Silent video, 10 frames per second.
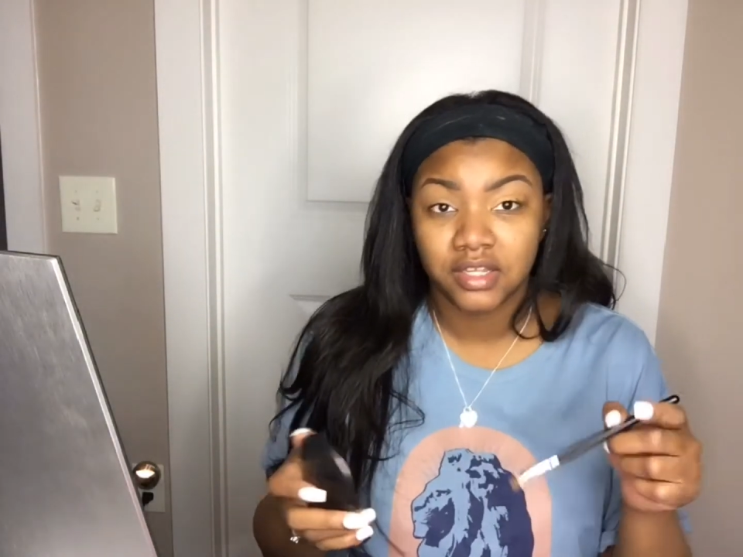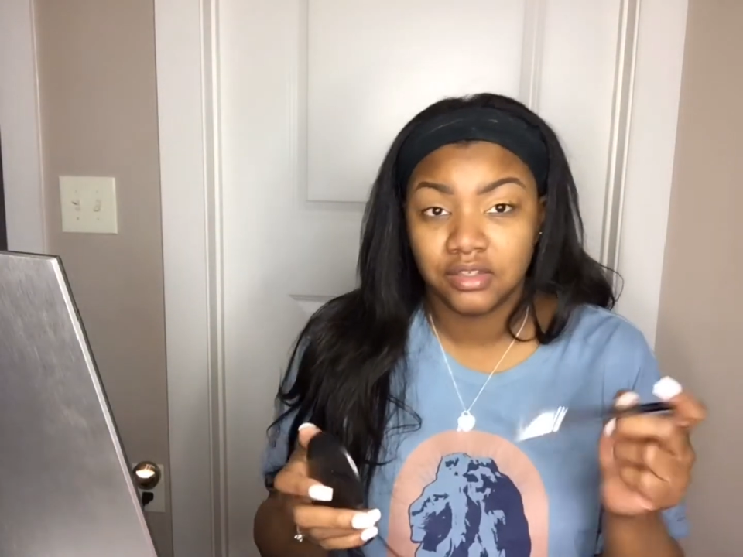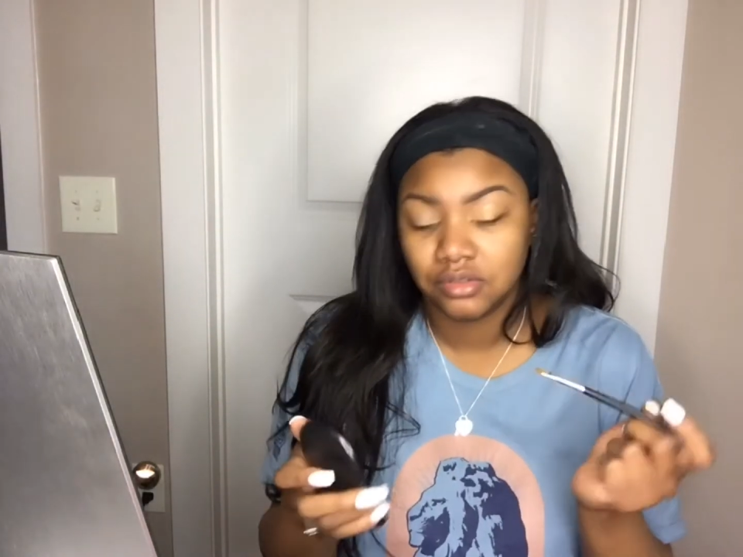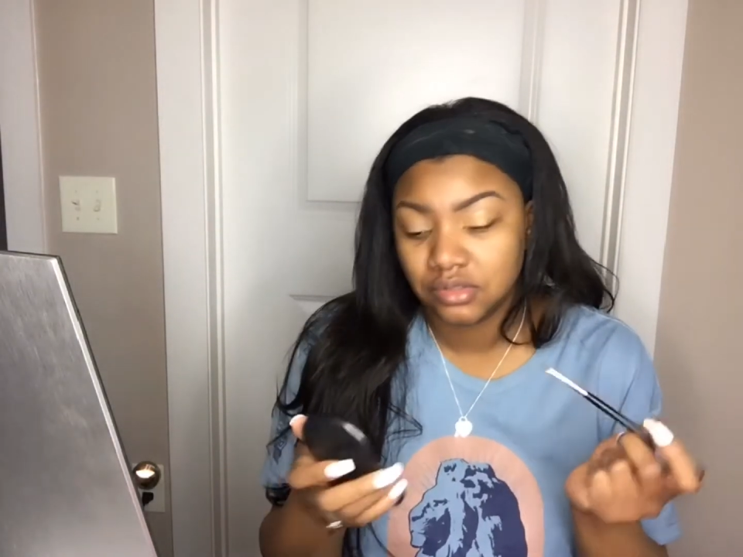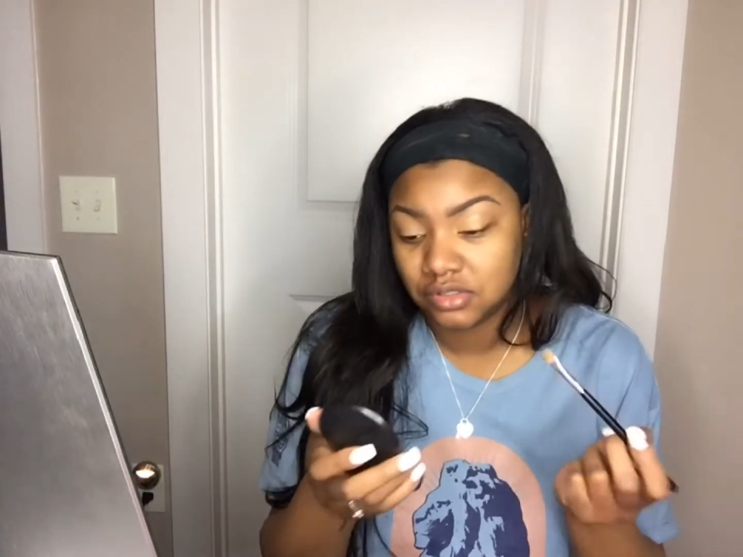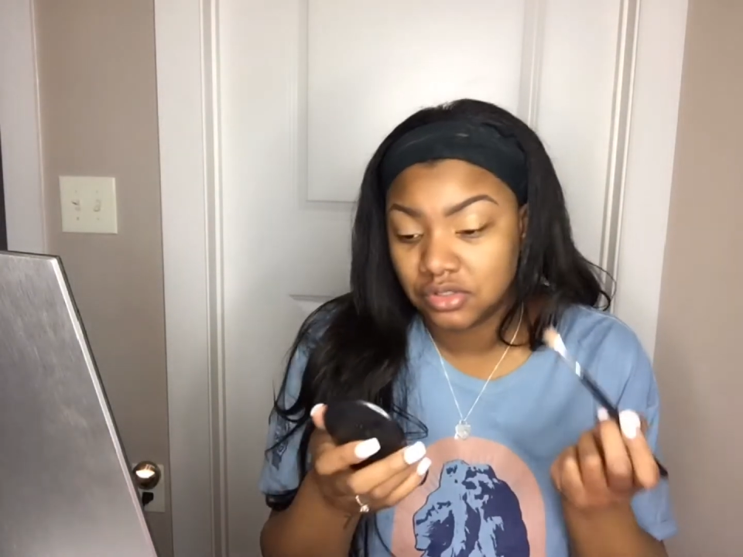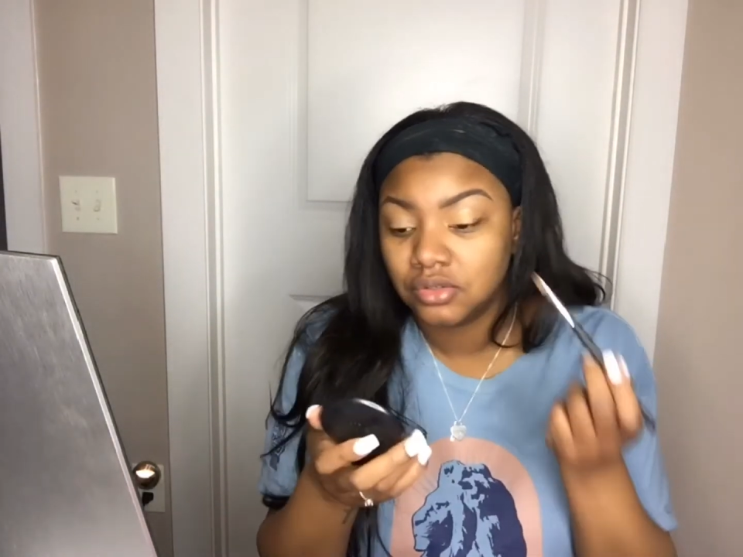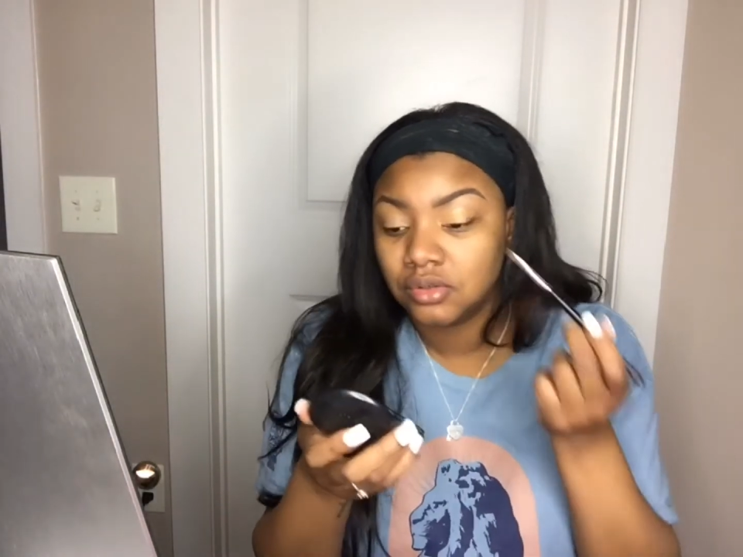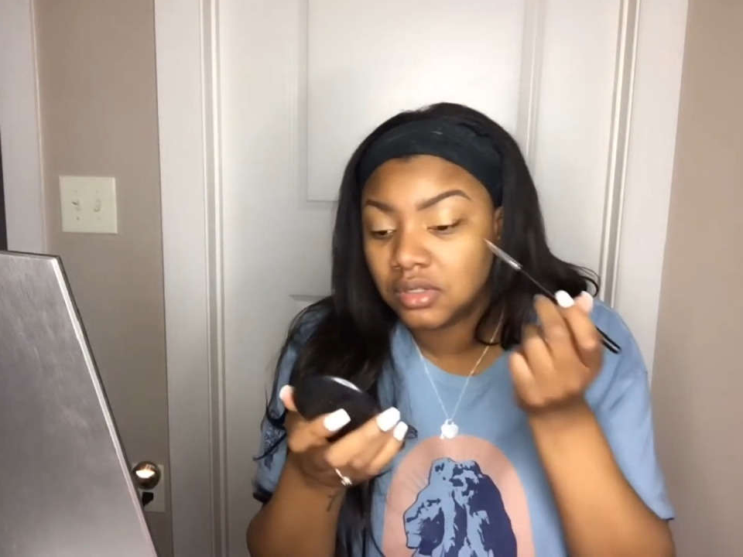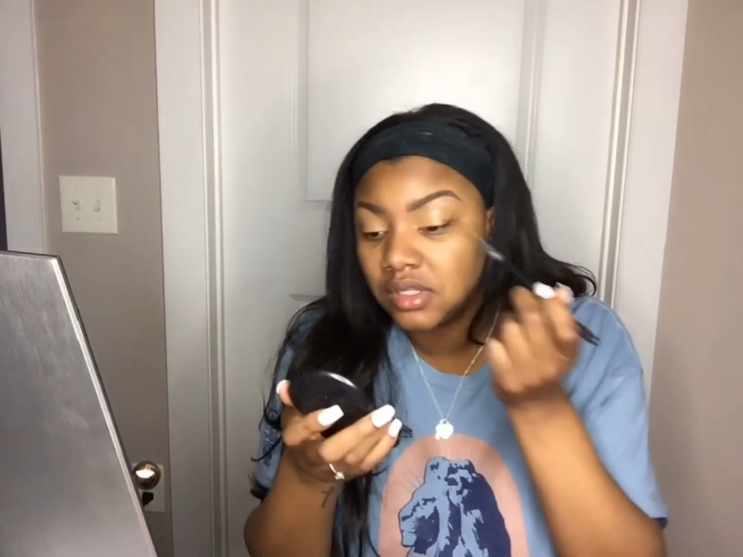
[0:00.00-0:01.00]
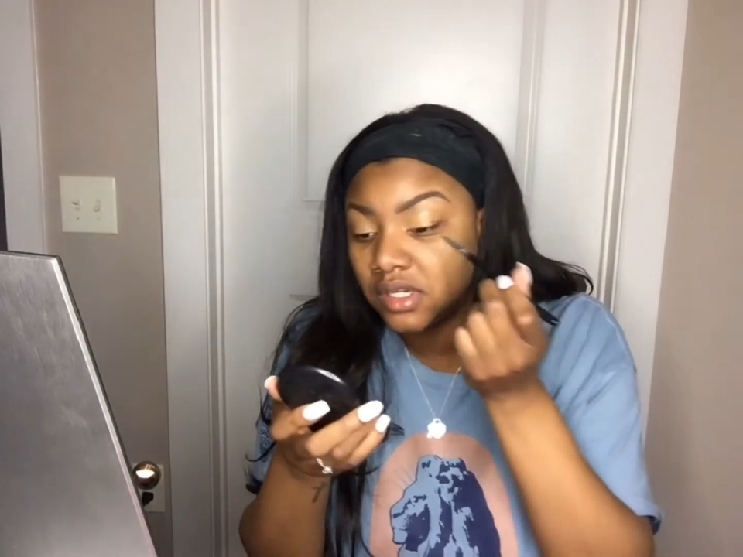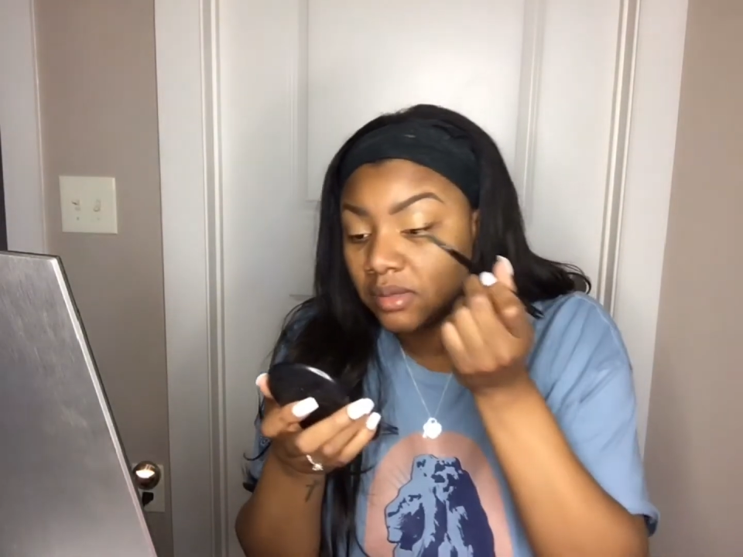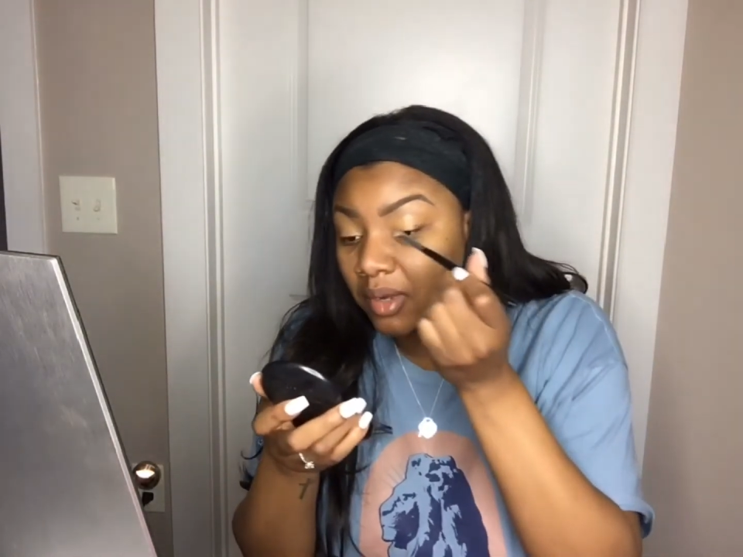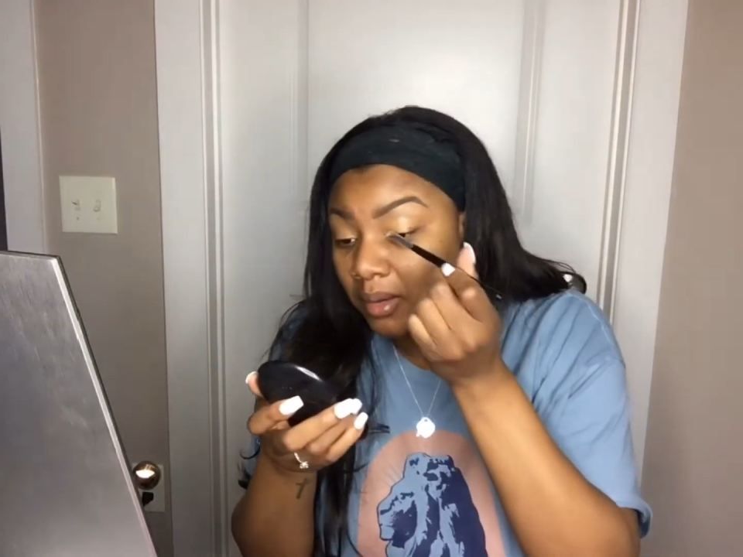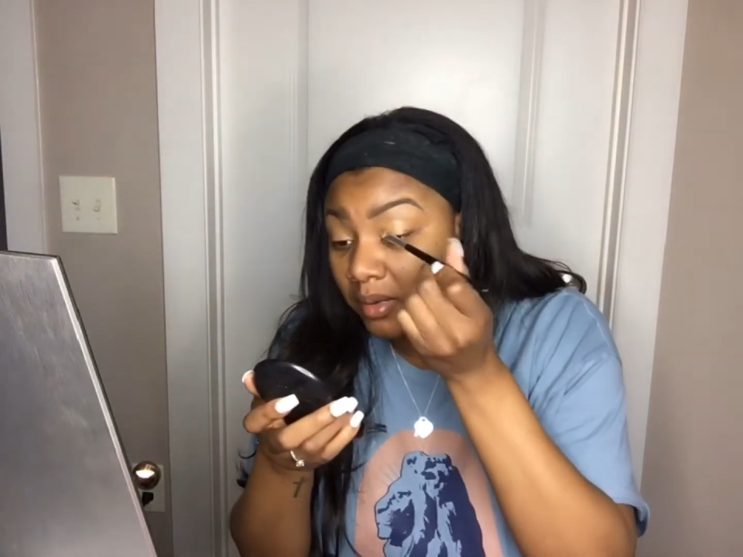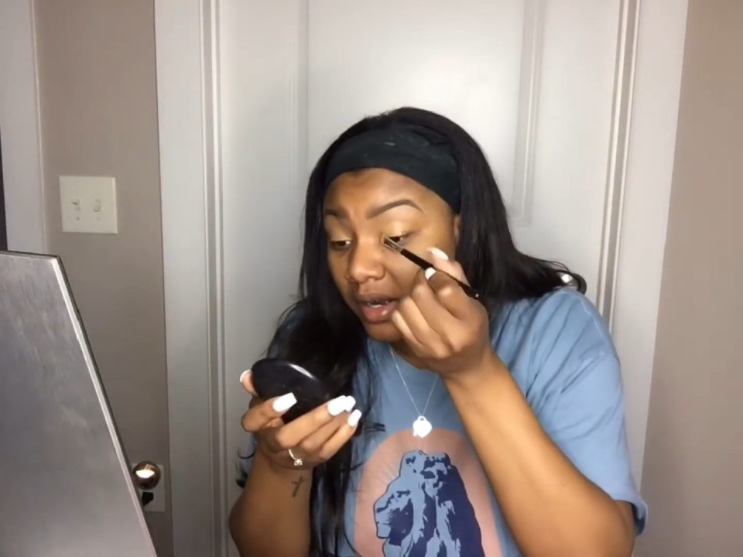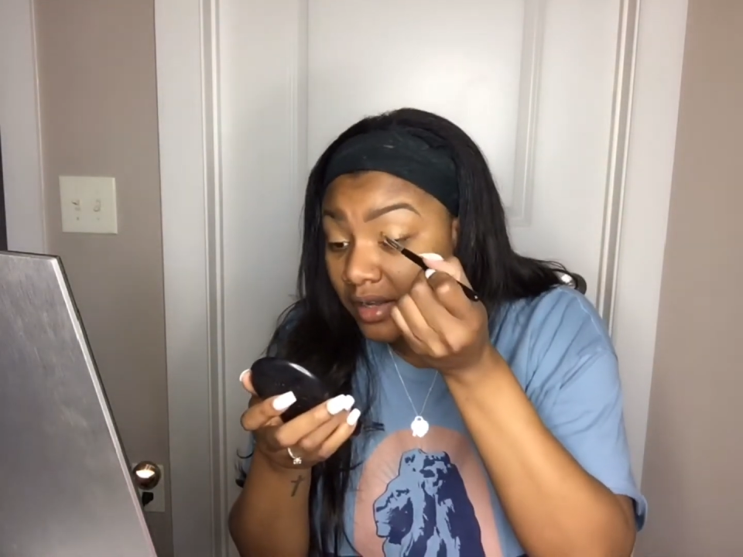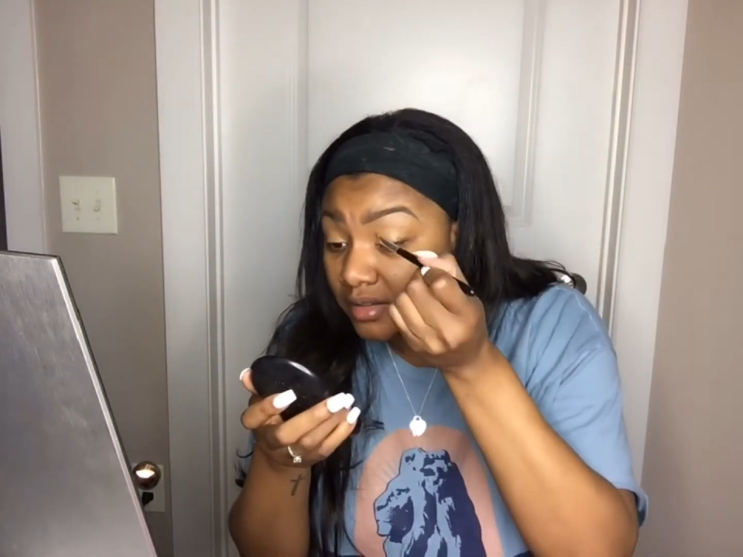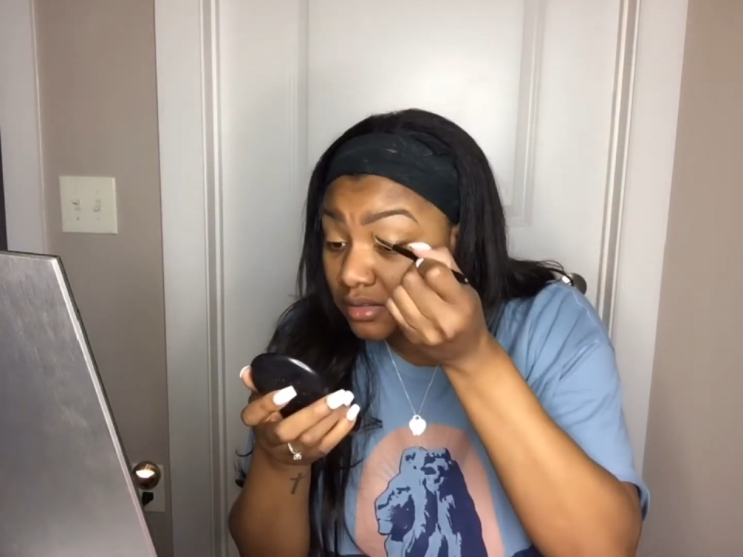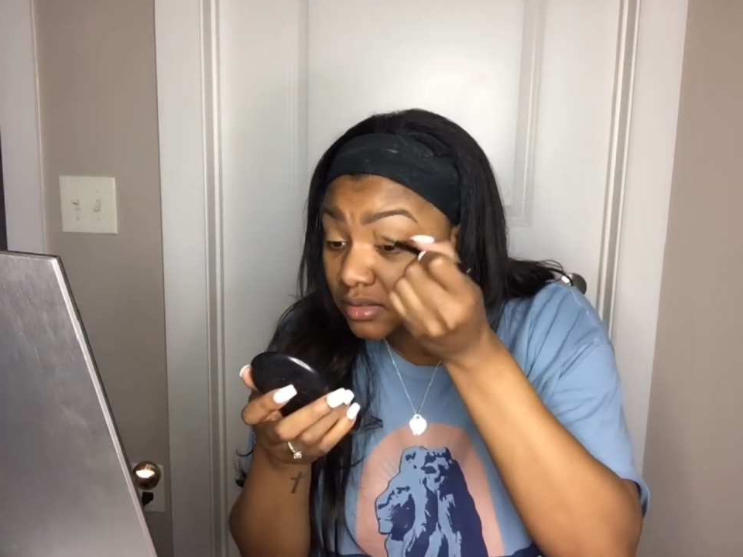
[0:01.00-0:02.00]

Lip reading: used to clean up my brows,